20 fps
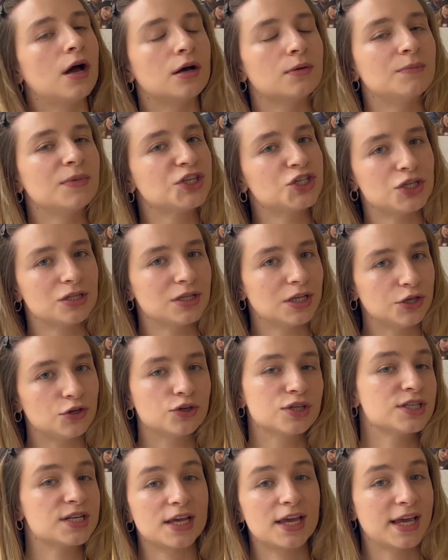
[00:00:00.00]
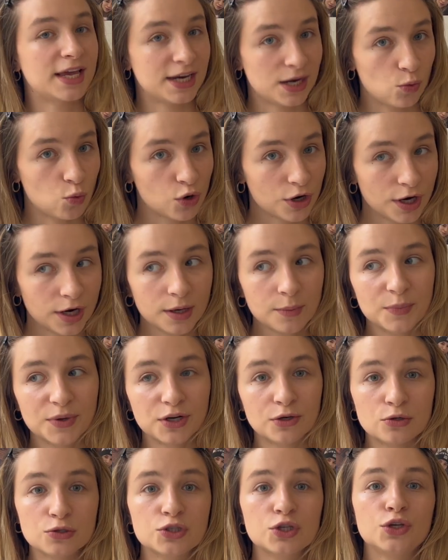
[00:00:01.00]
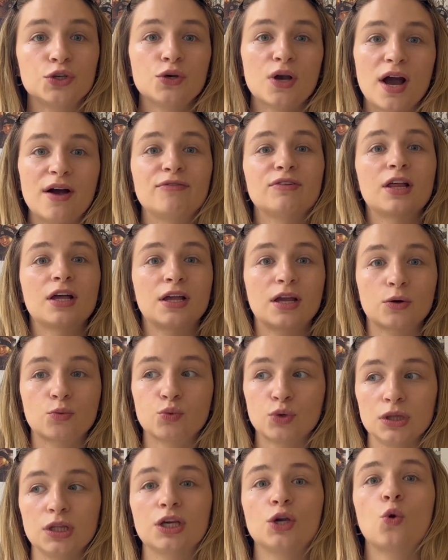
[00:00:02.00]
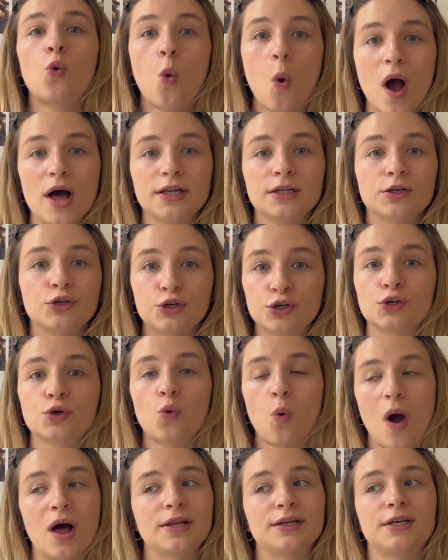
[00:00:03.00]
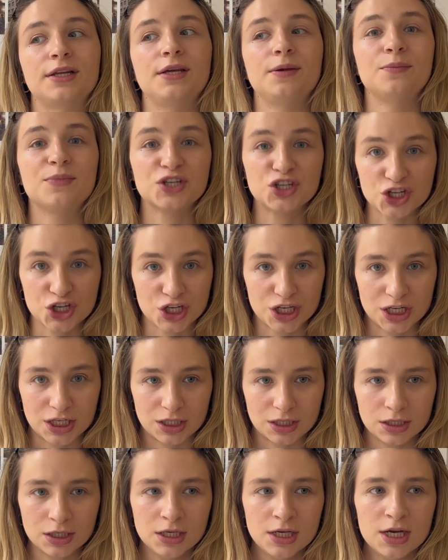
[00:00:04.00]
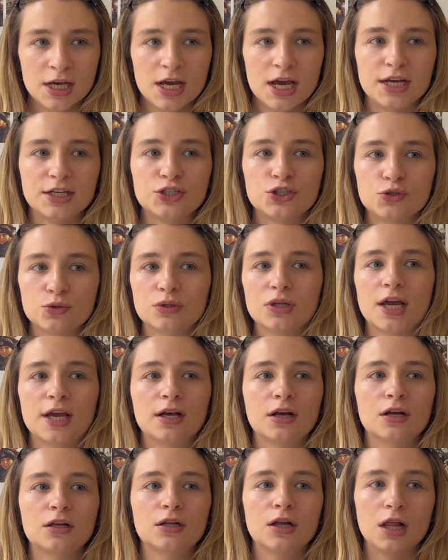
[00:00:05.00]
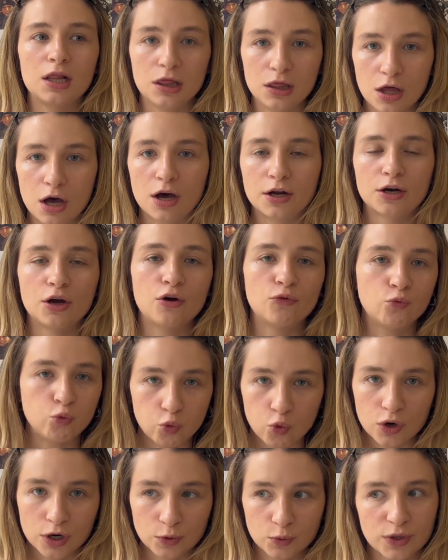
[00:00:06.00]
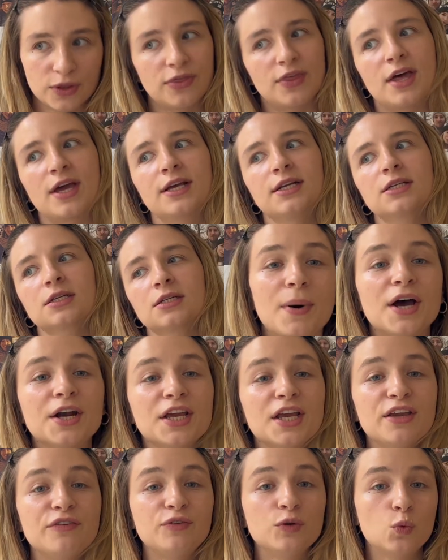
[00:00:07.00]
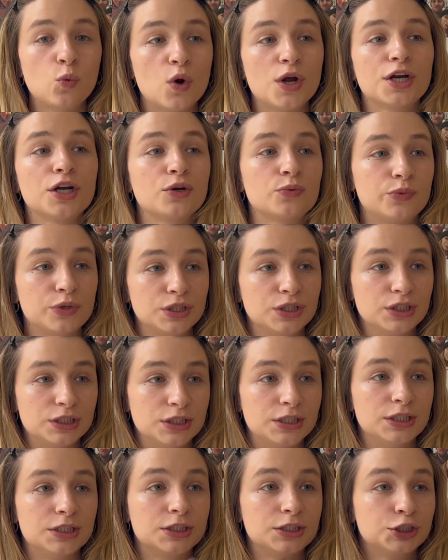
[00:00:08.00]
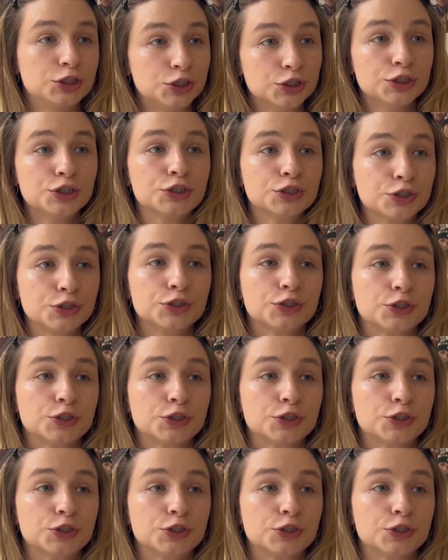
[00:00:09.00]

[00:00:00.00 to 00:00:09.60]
machine that you can take anywhere, but also you have like a really good quality machine and do like a lot of work with it. But if you want a really good